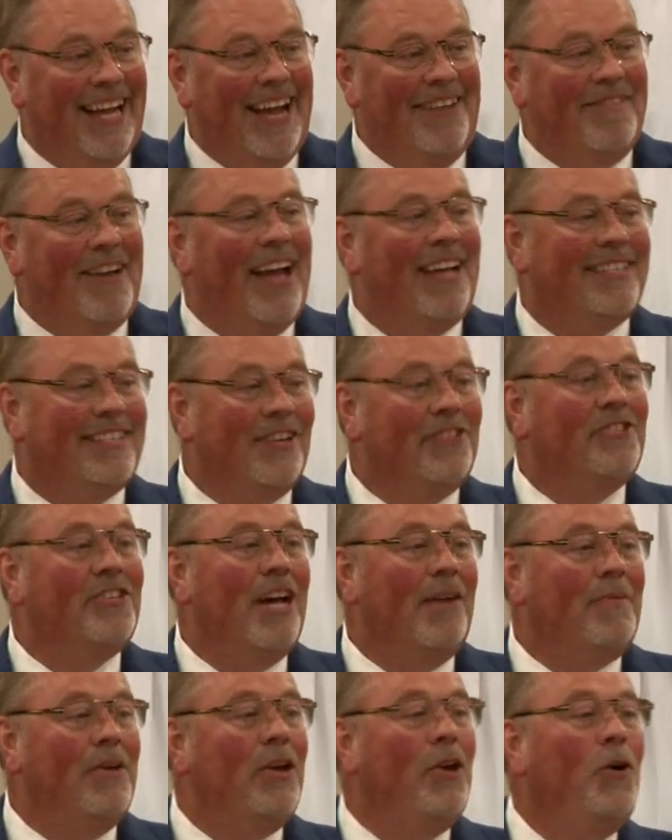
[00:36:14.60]
Amen. So
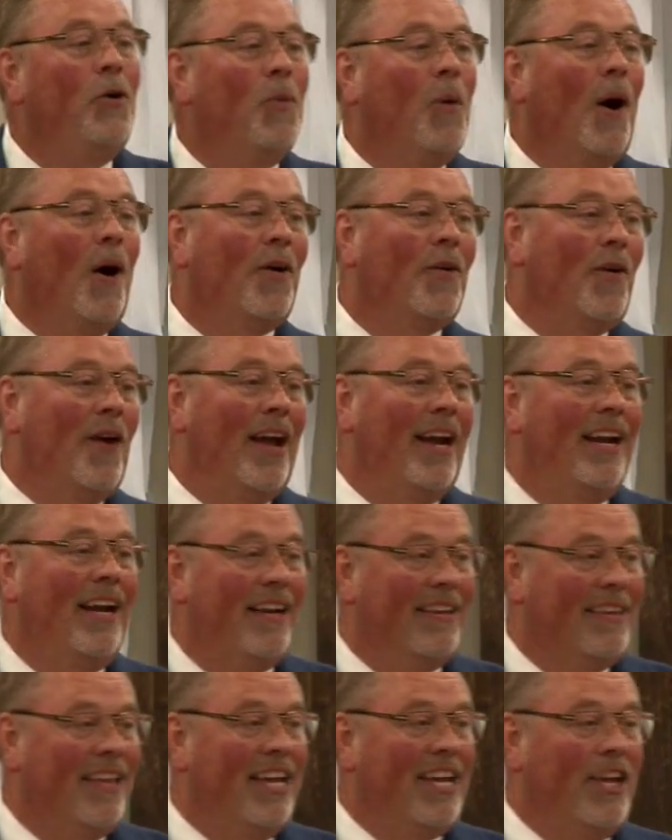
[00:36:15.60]
some of you who walk around
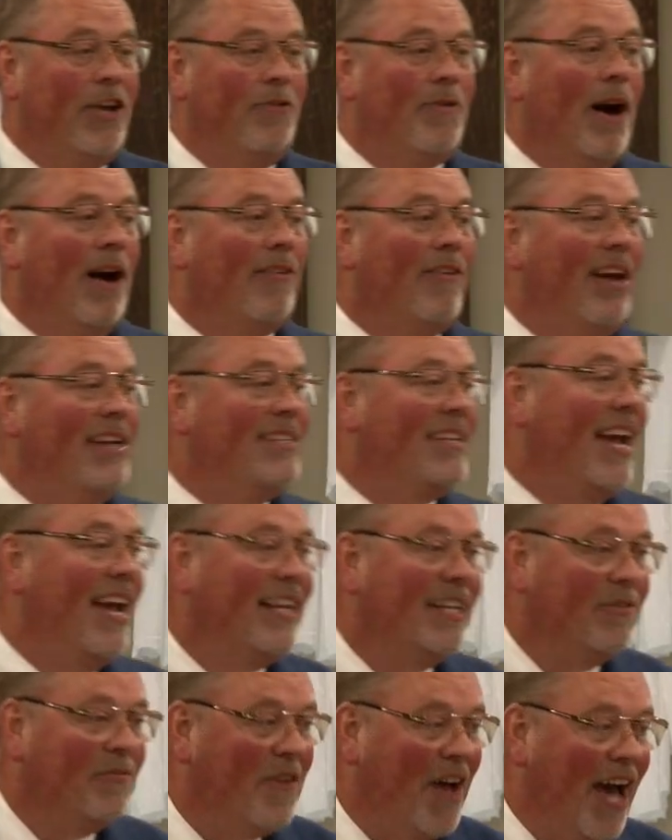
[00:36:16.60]
here and think you already
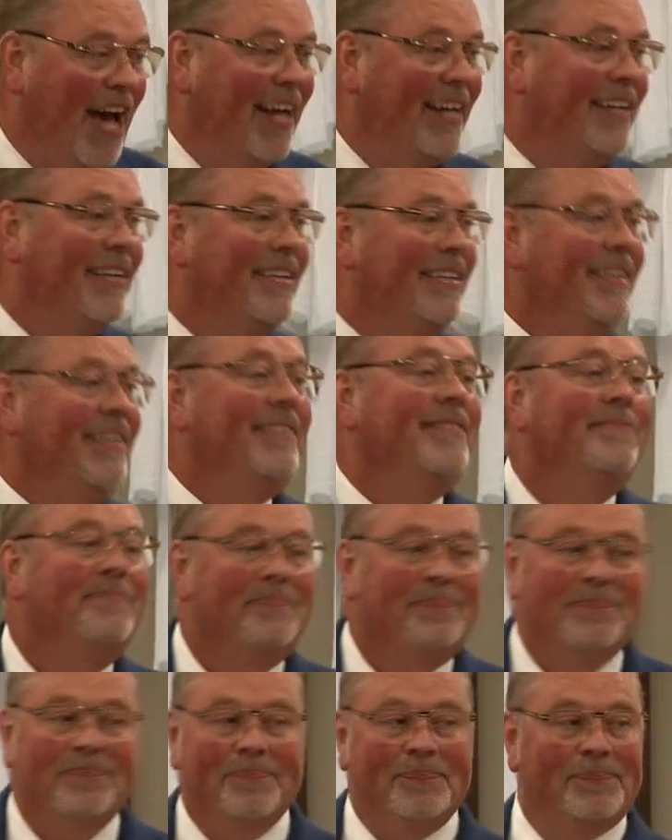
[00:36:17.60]
sanctified,
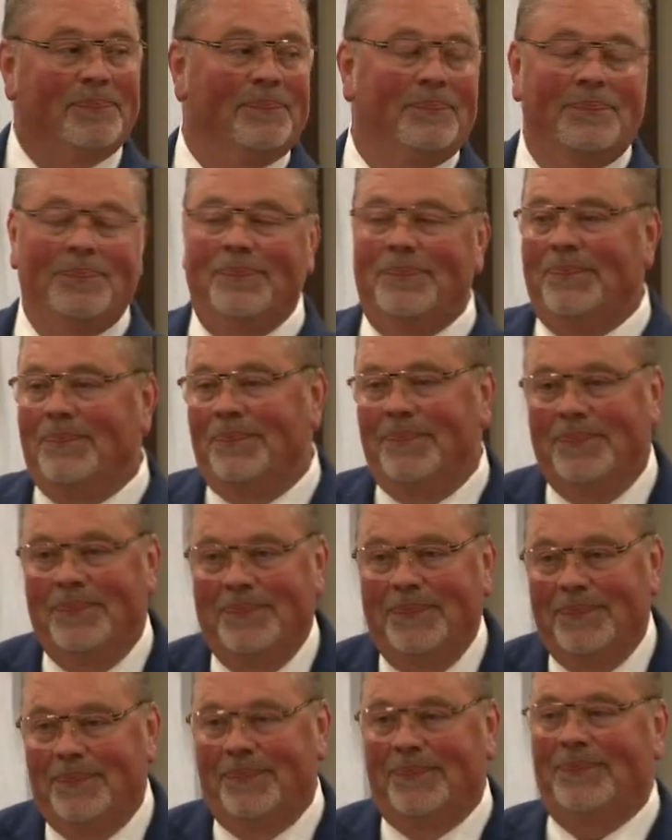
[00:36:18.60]

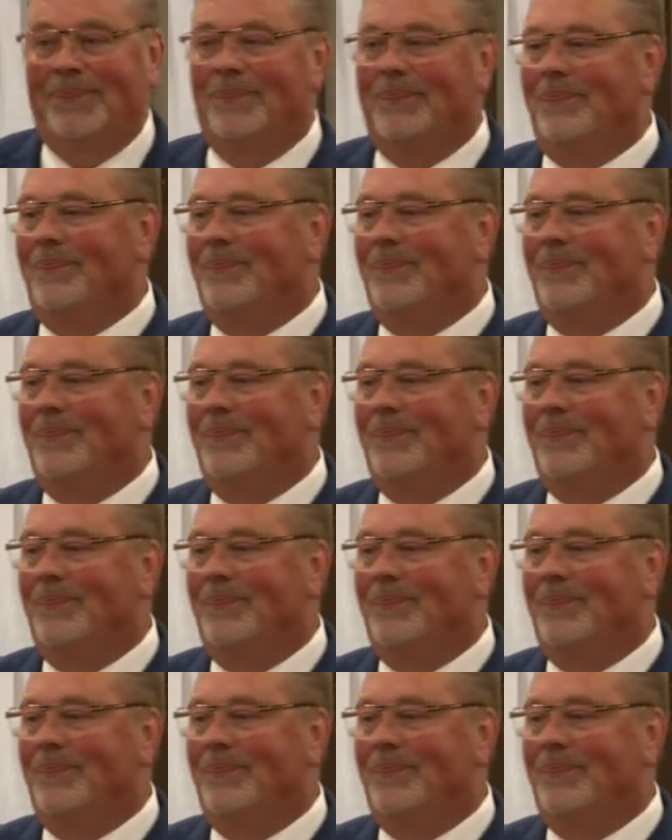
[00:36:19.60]
mm,